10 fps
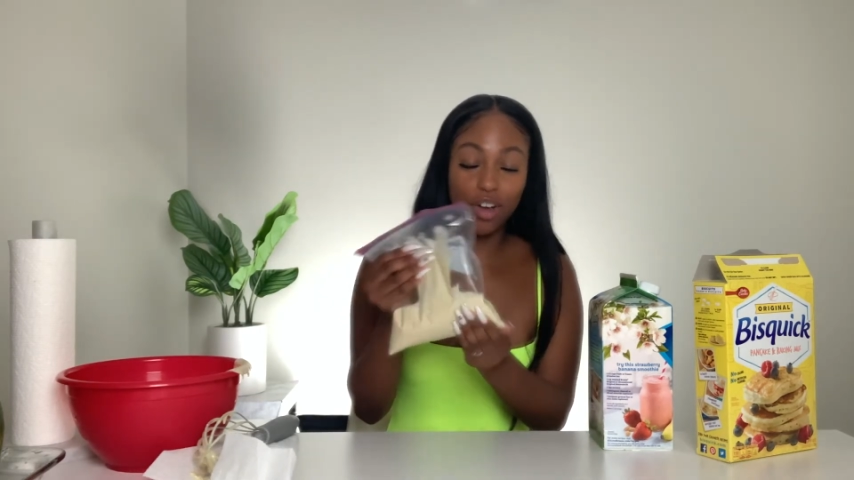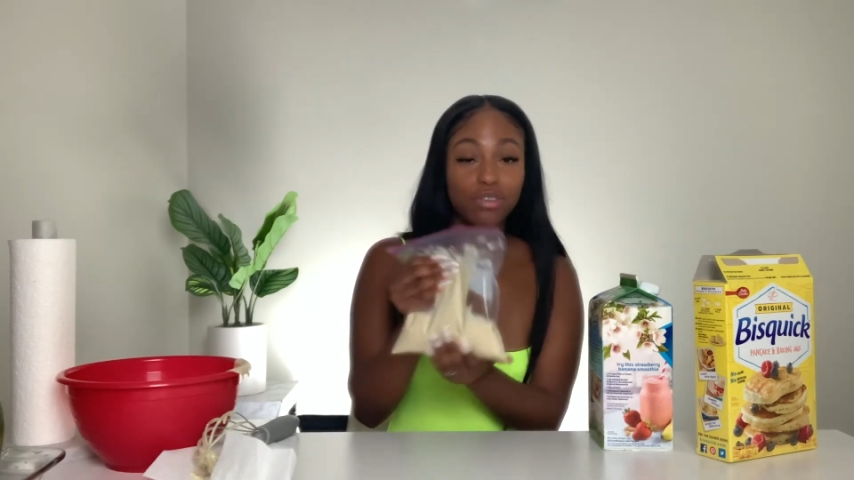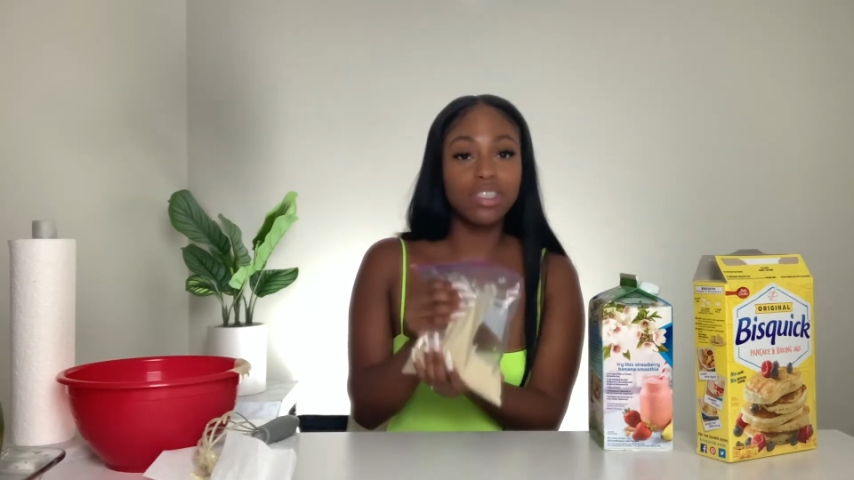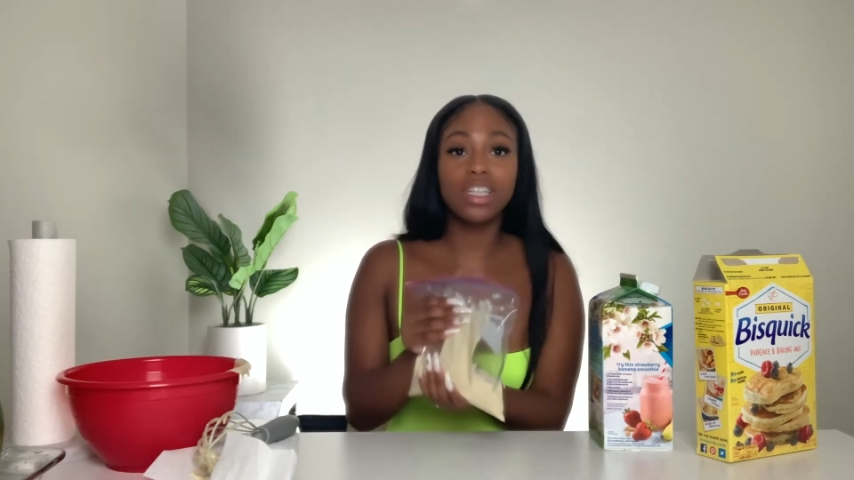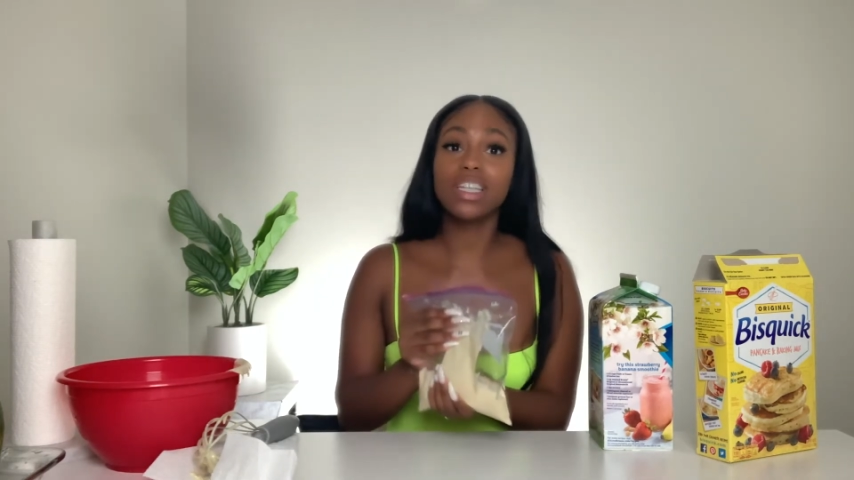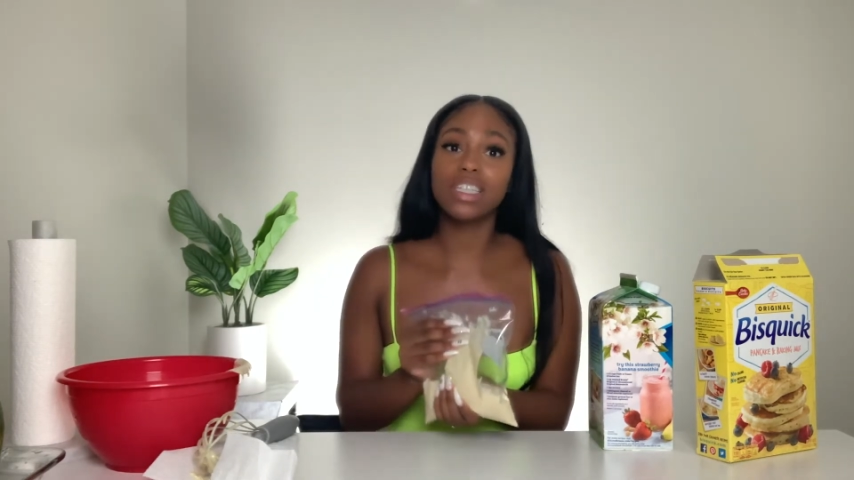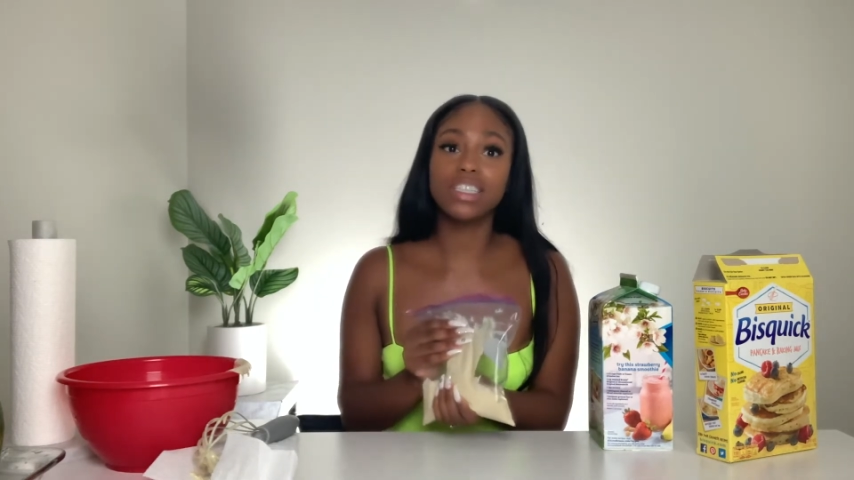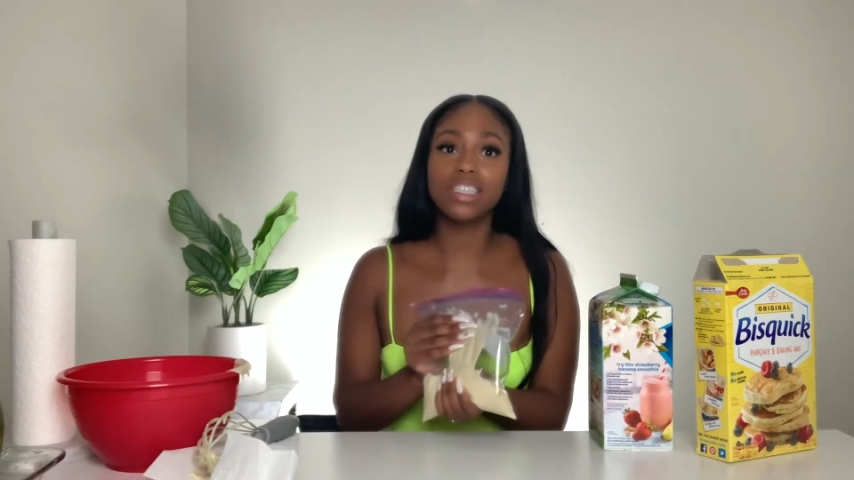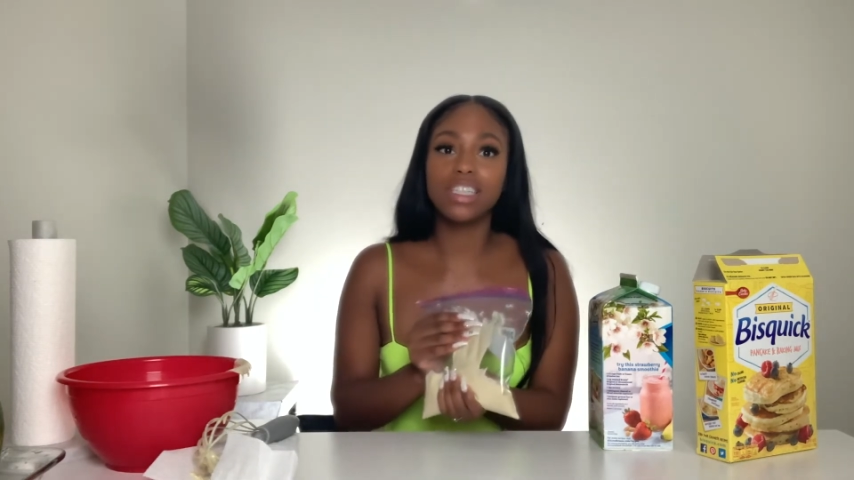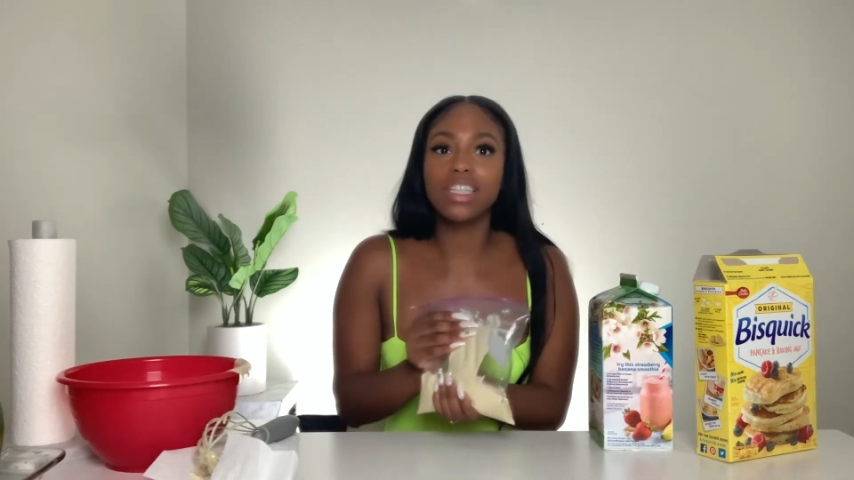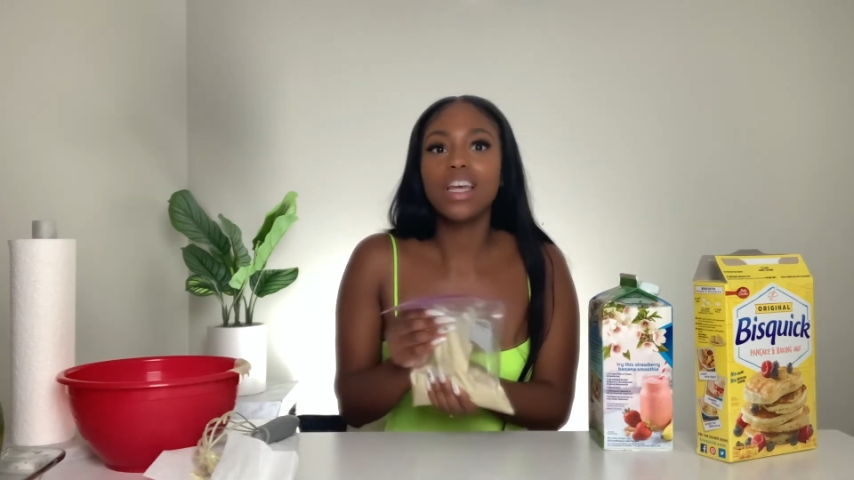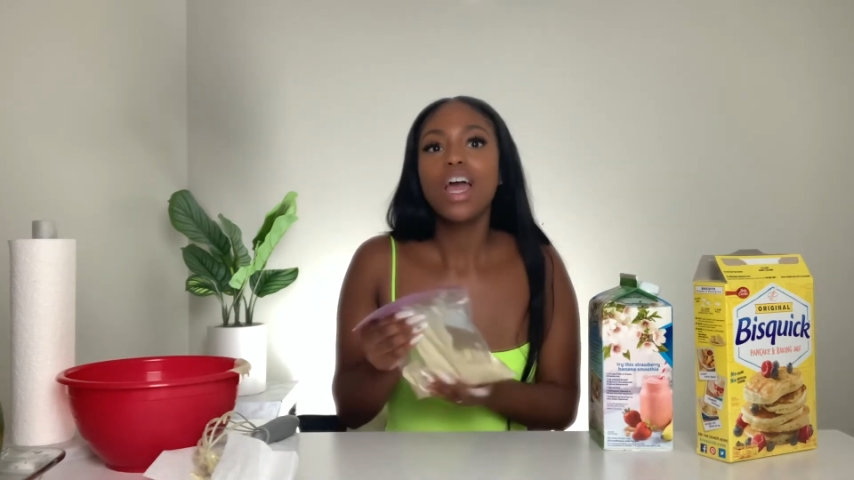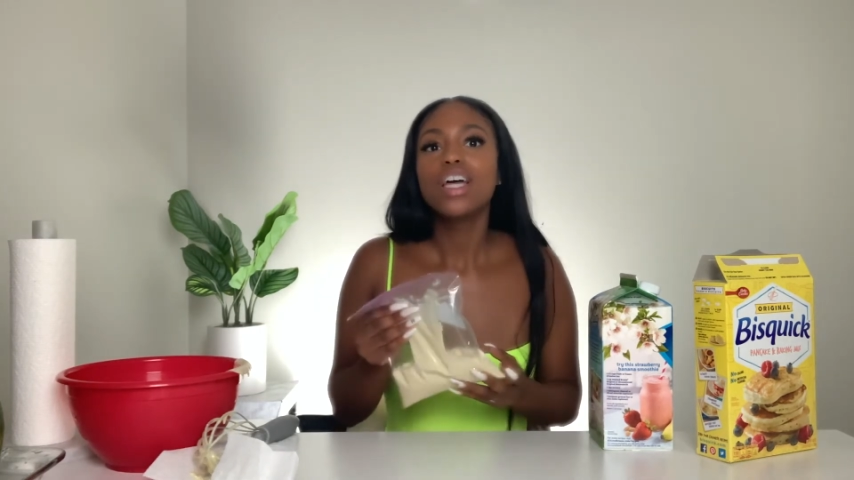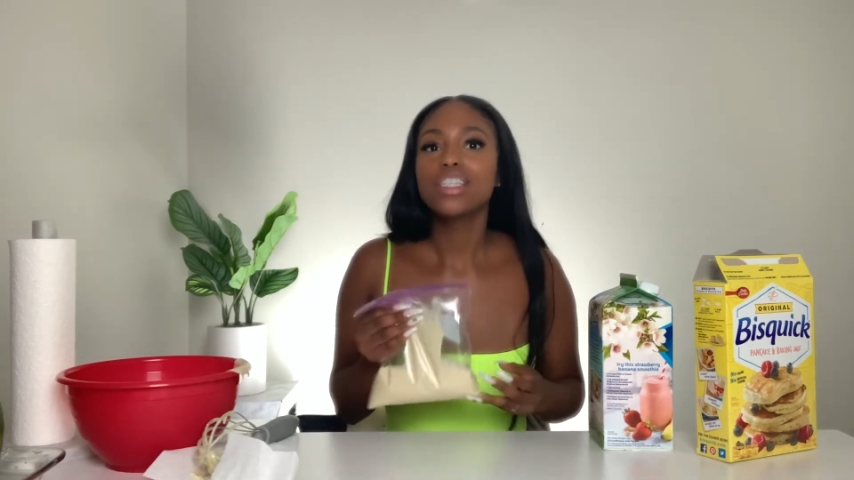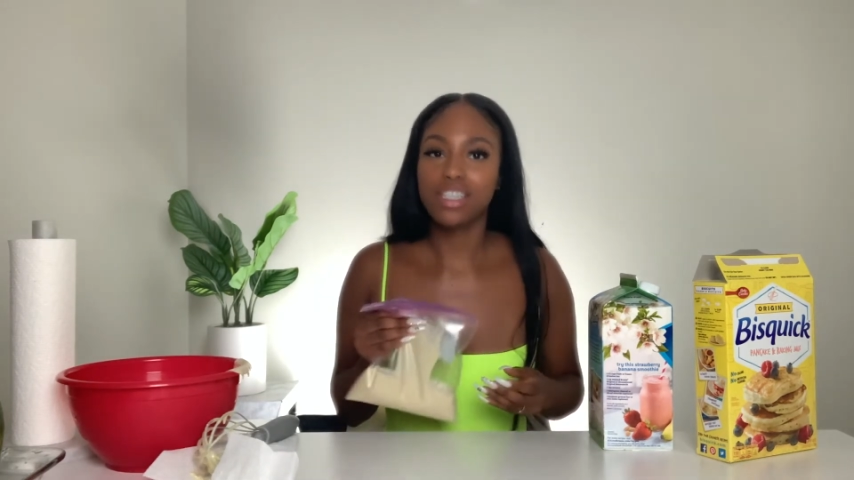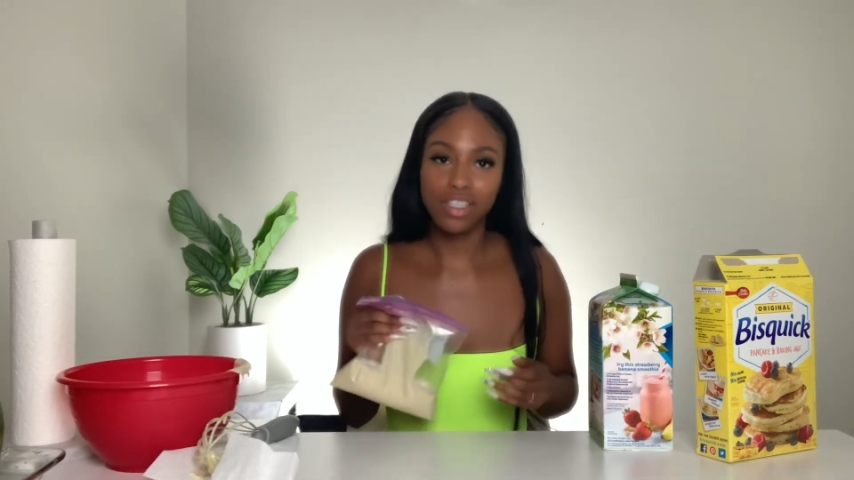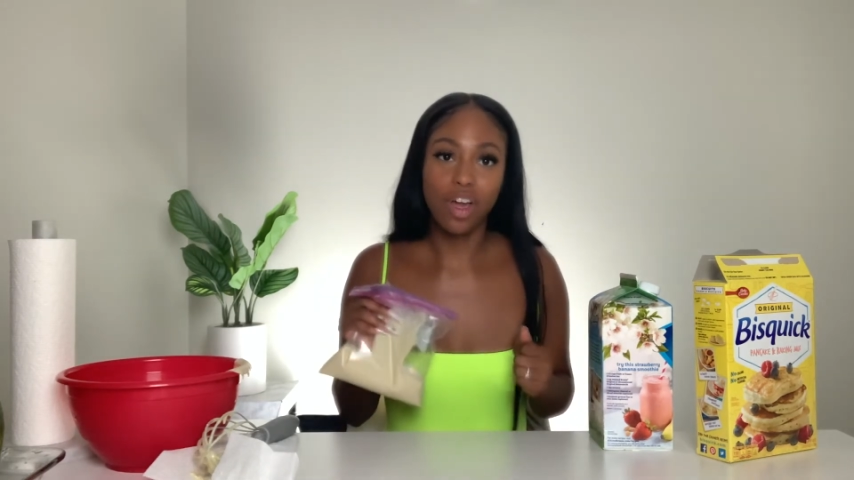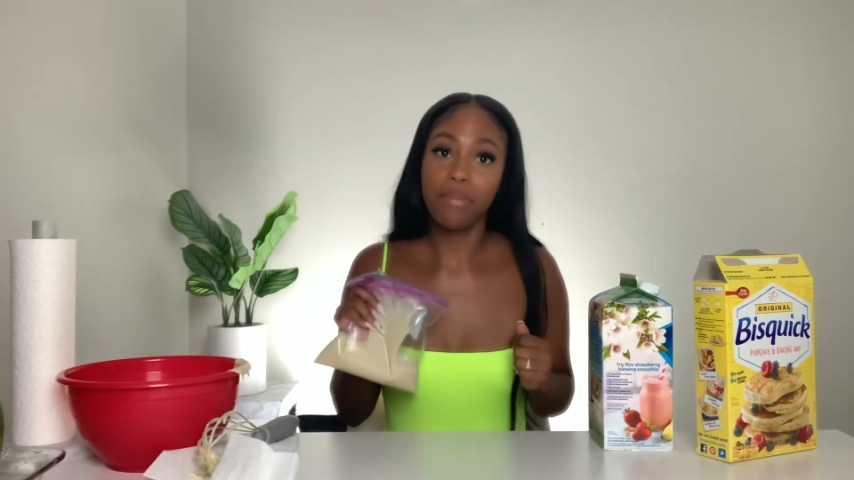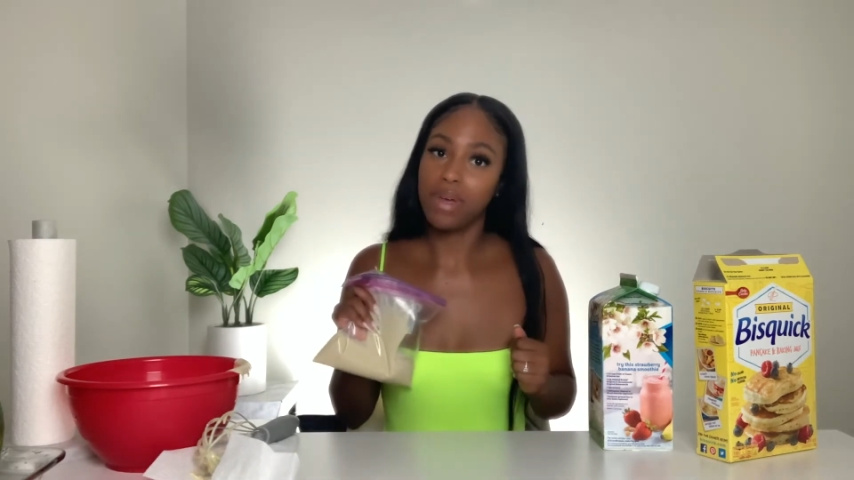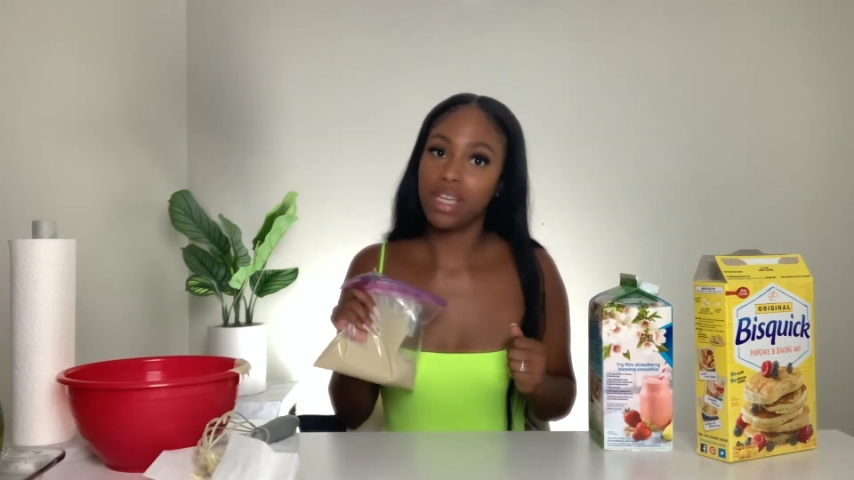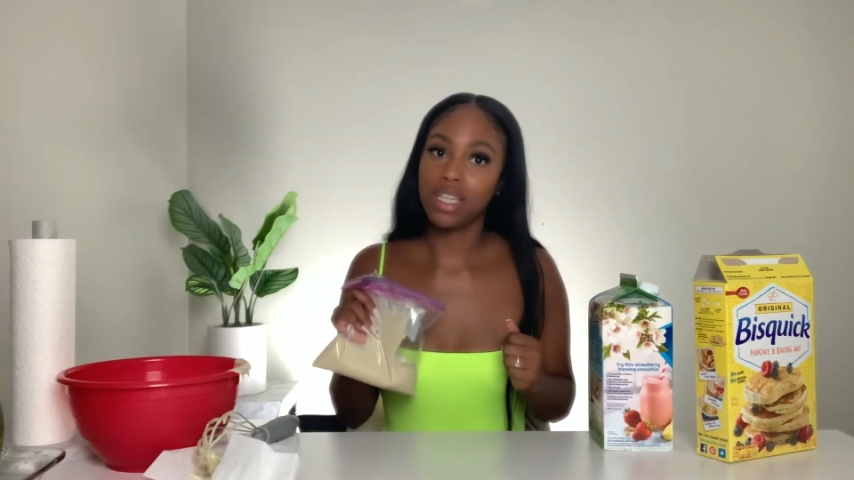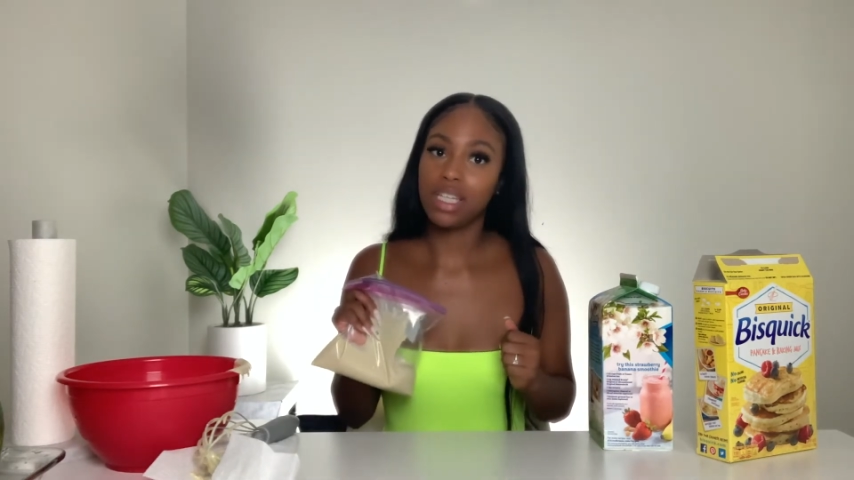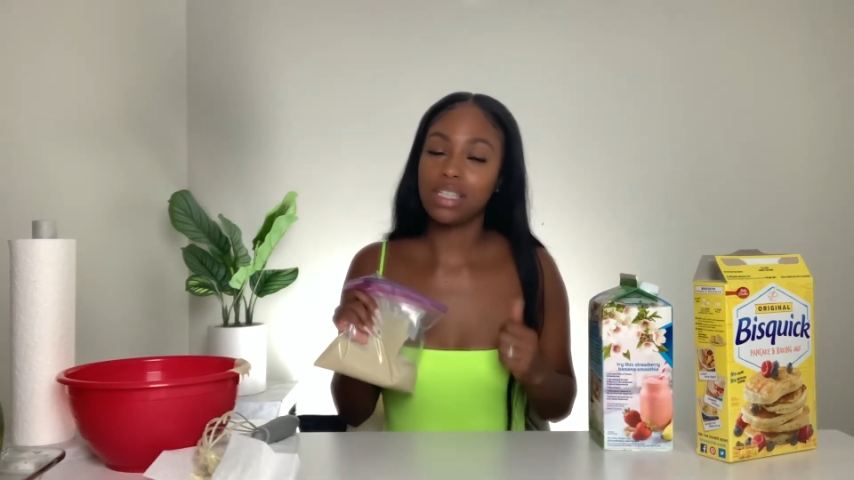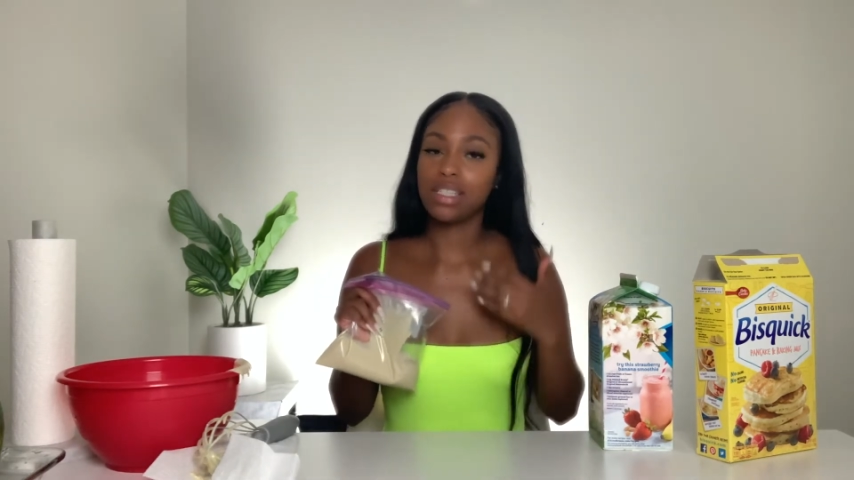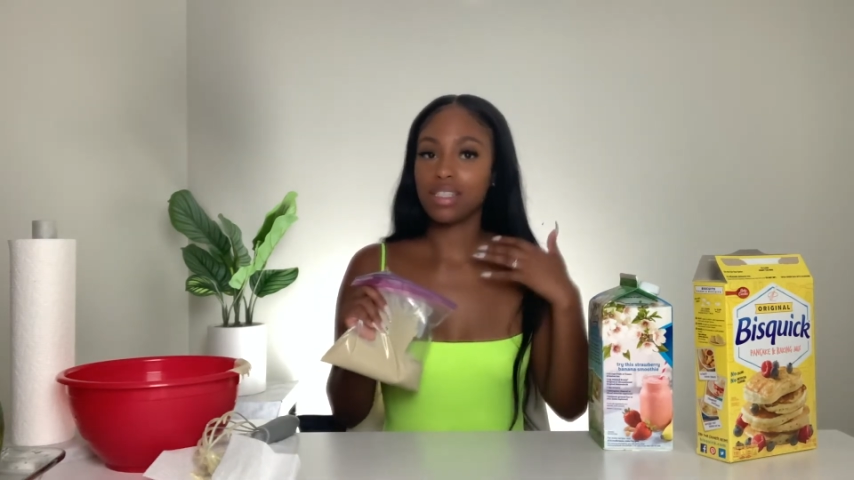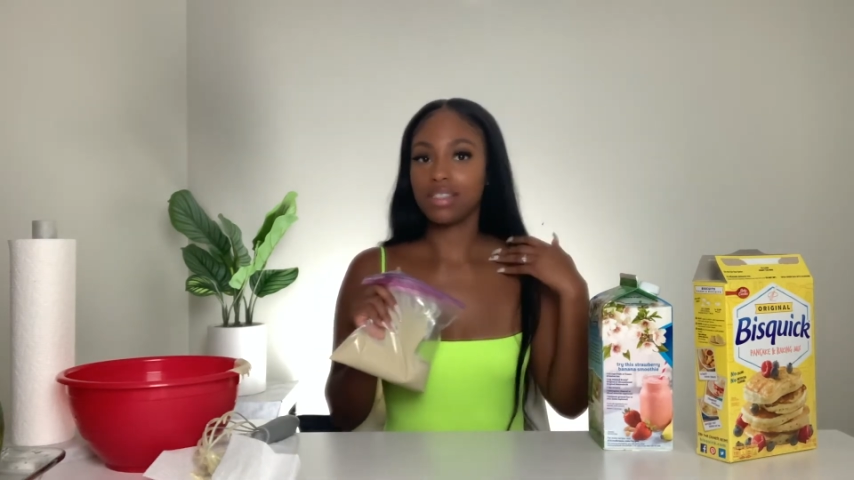go to the kitchen to start making this.